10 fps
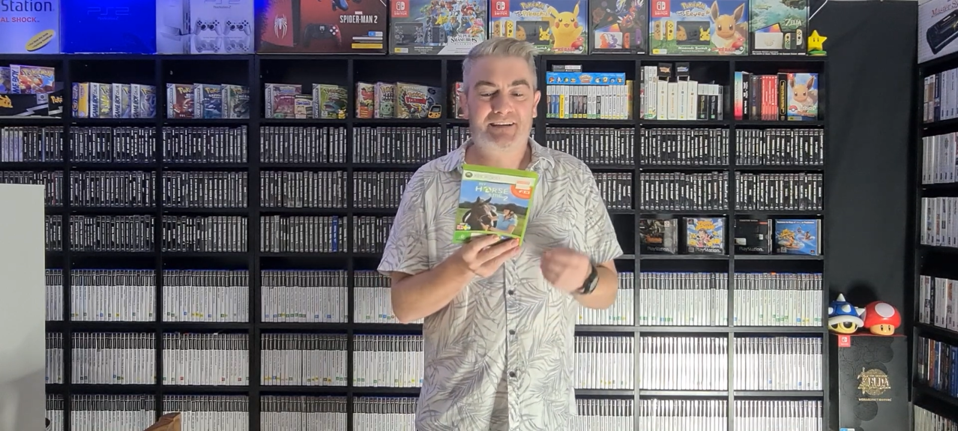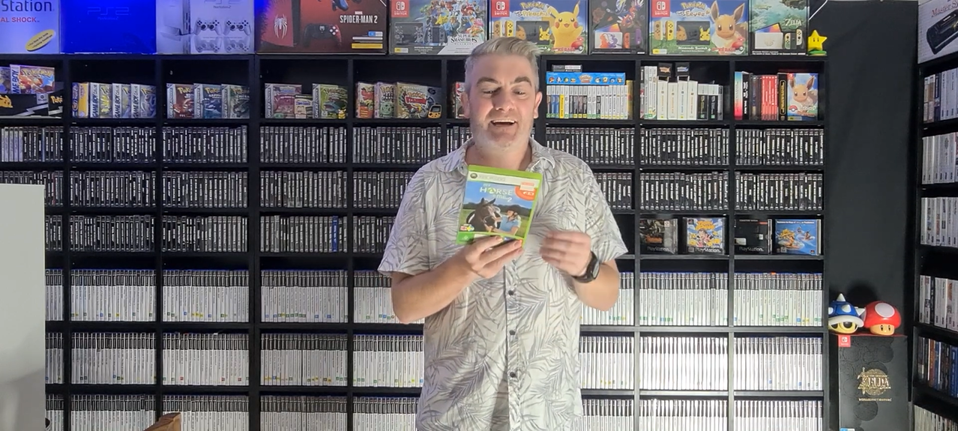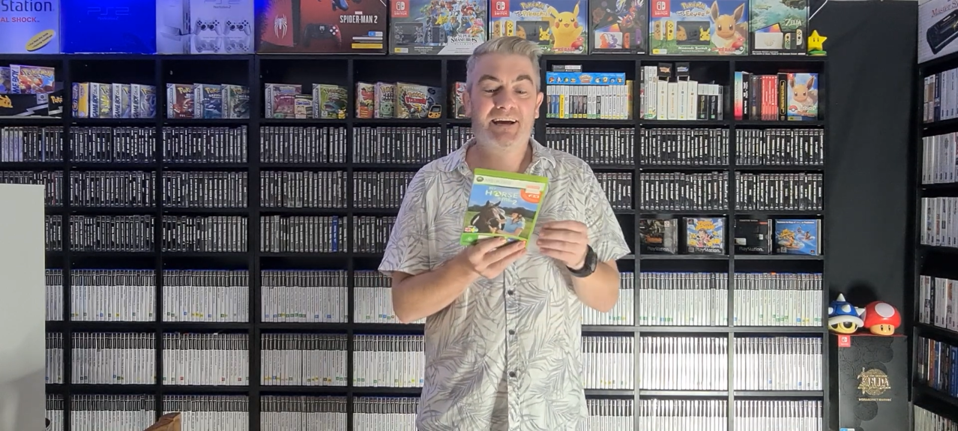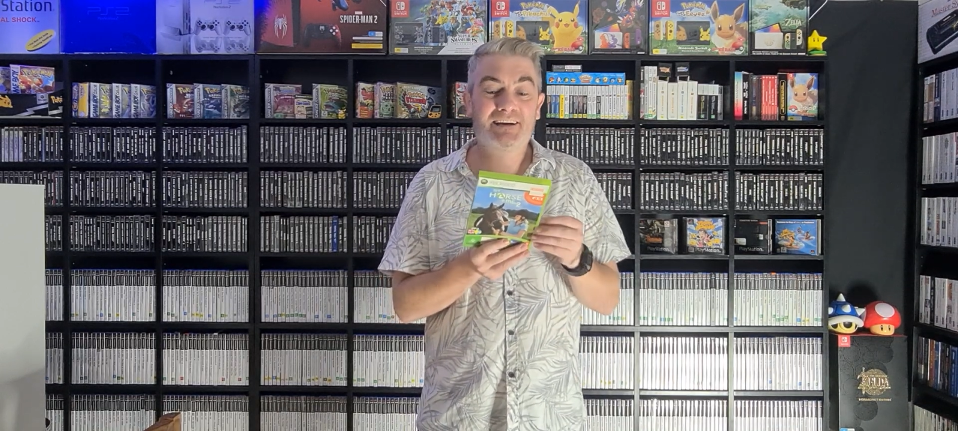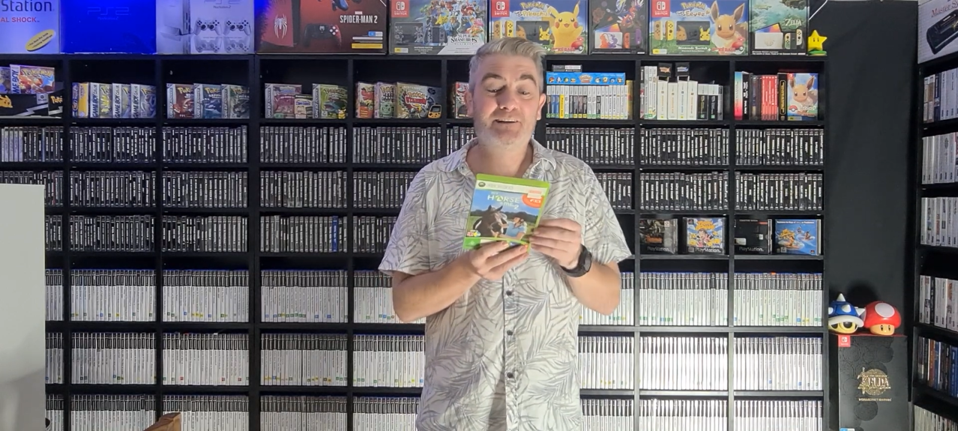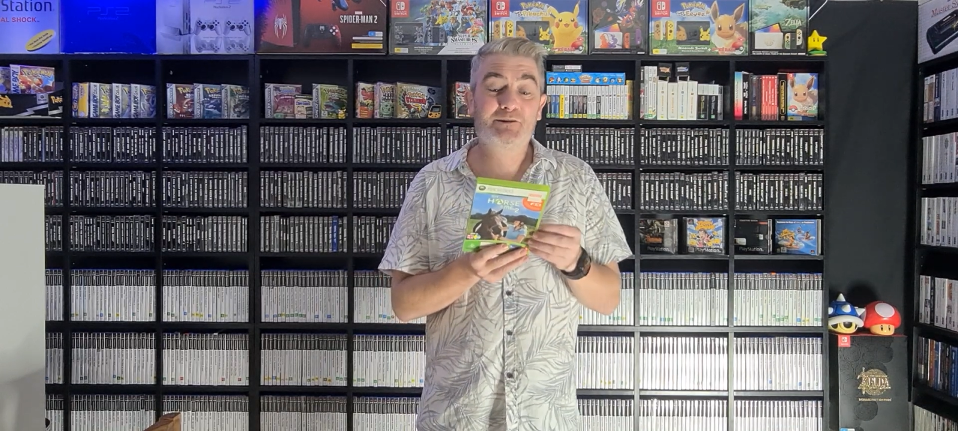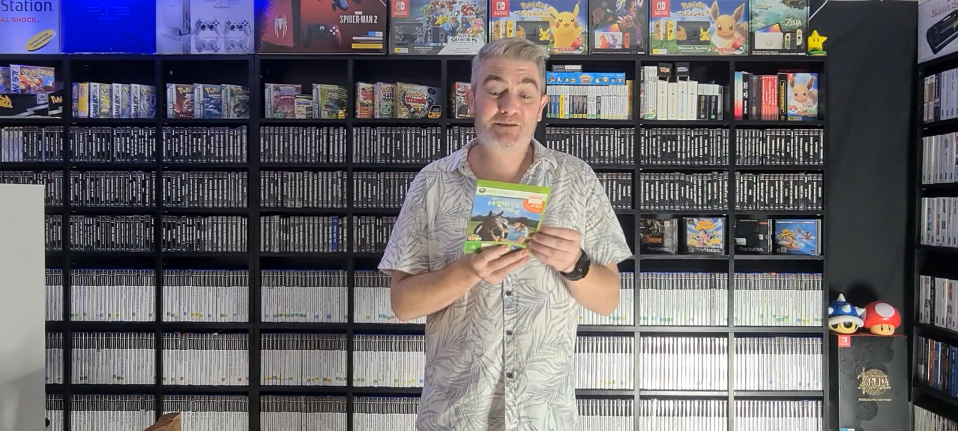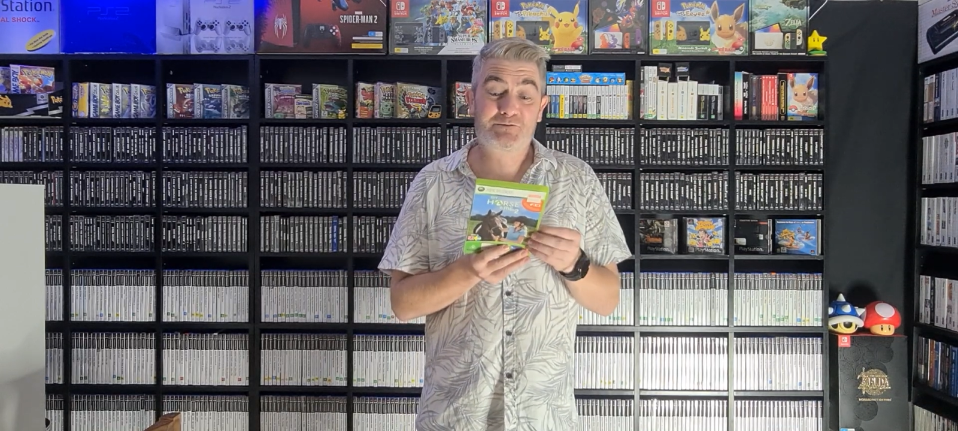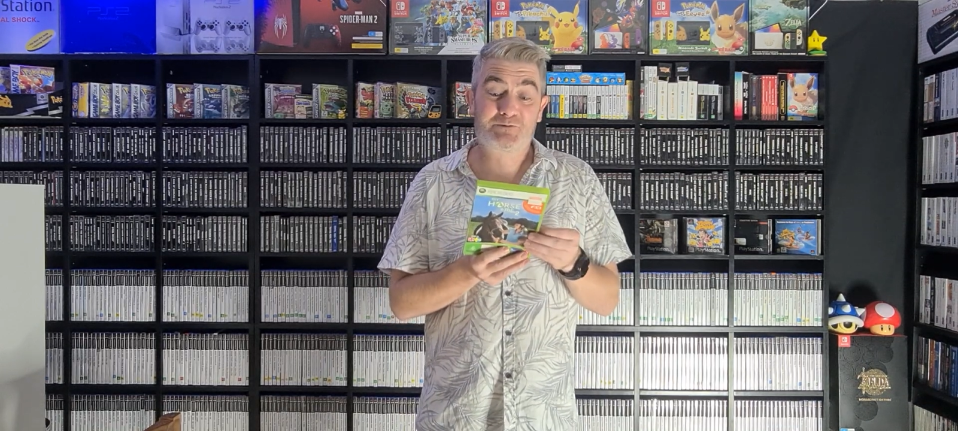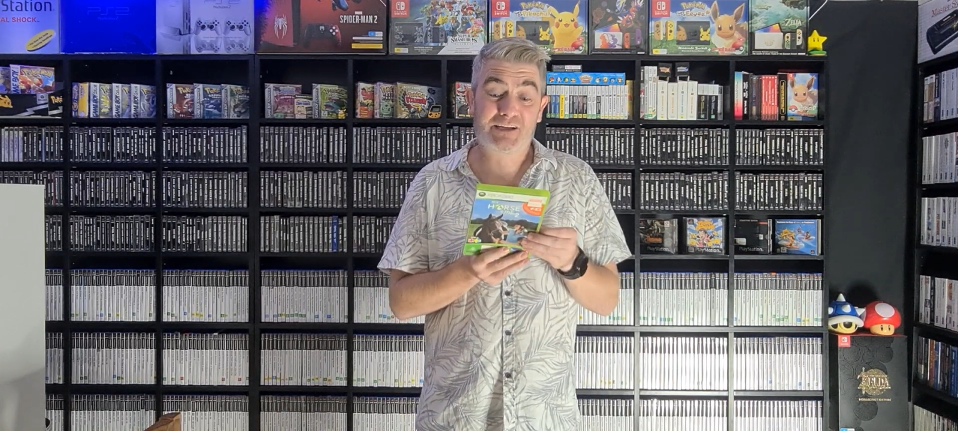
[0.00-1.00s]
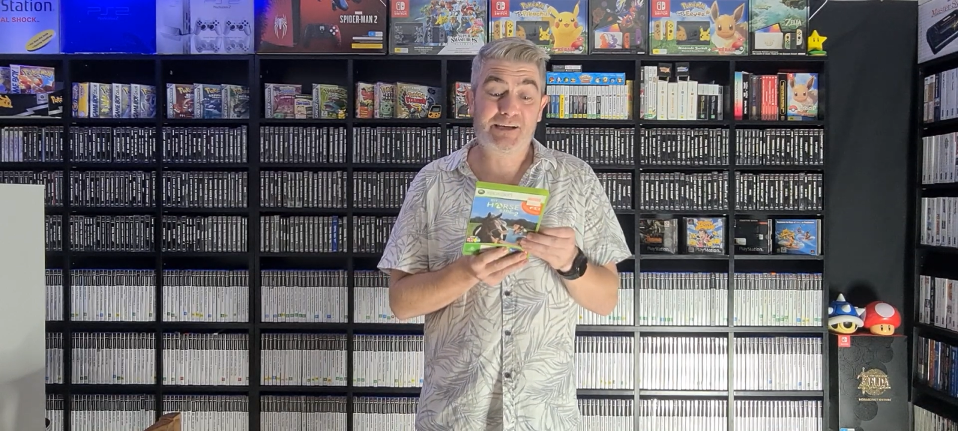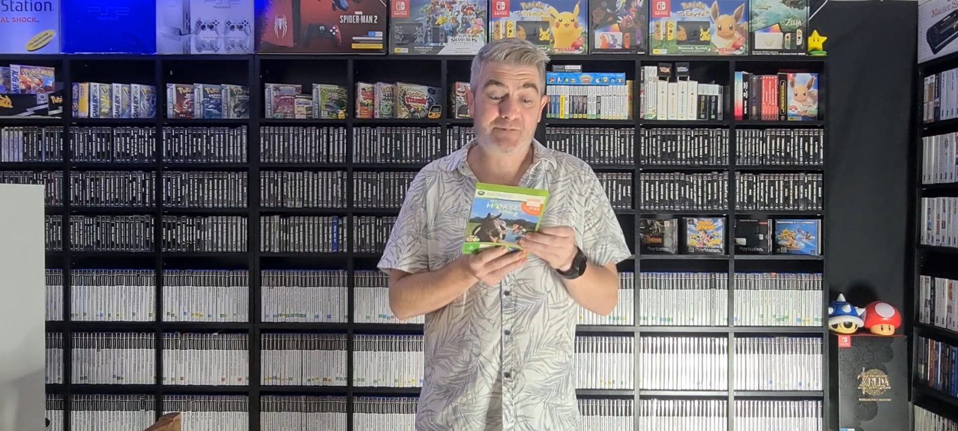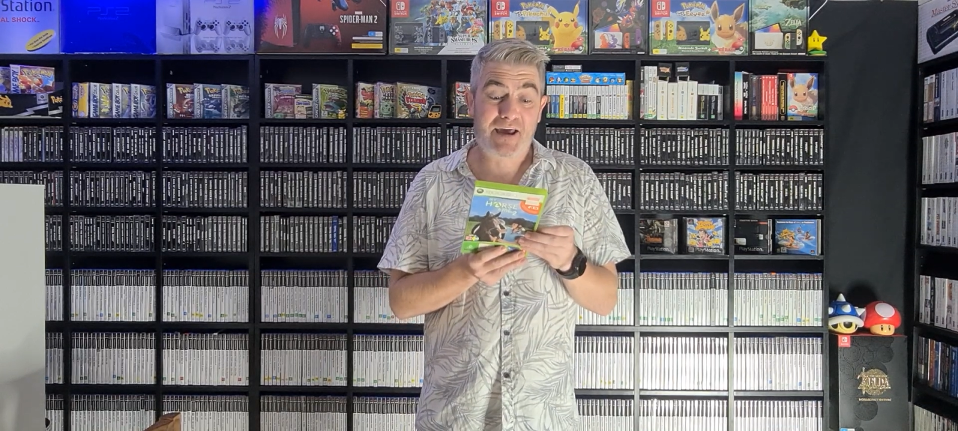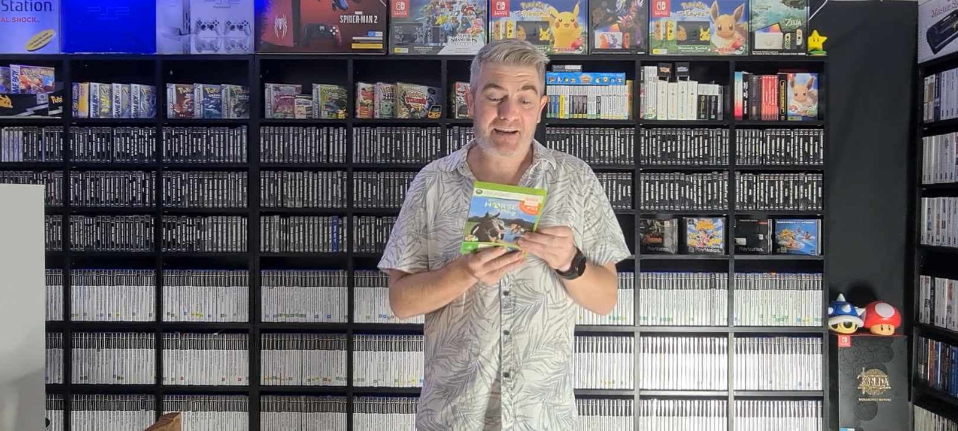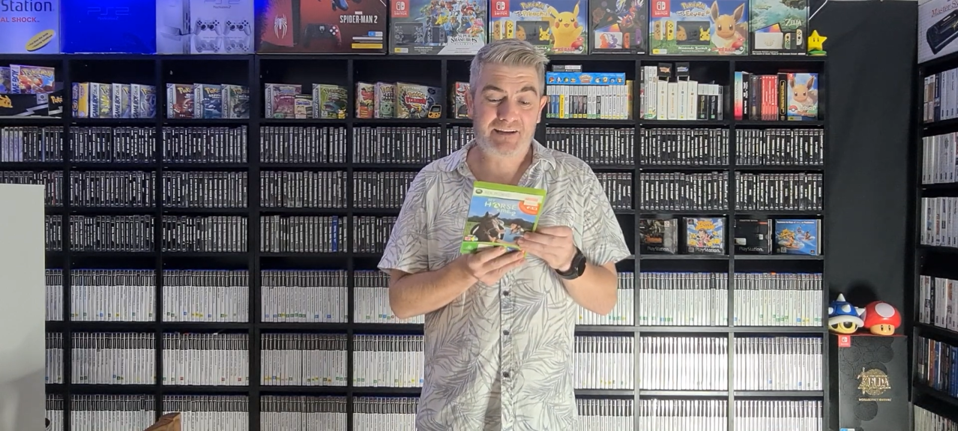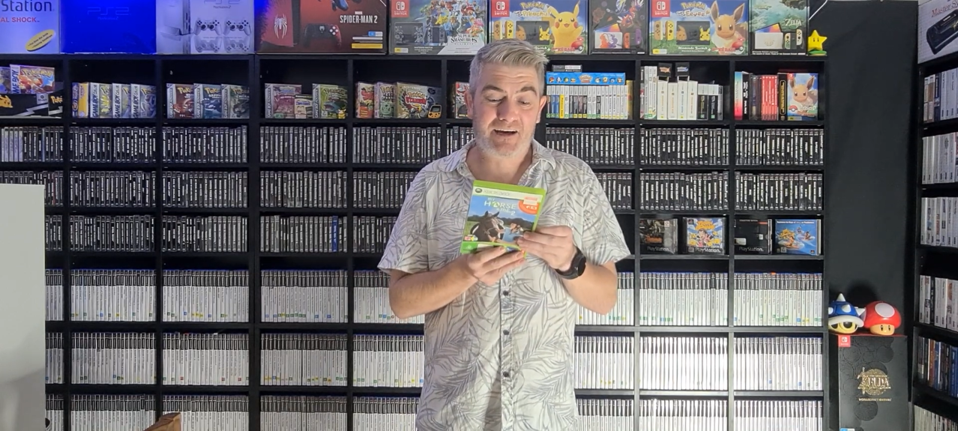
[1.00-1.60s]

Like, it looks really bad.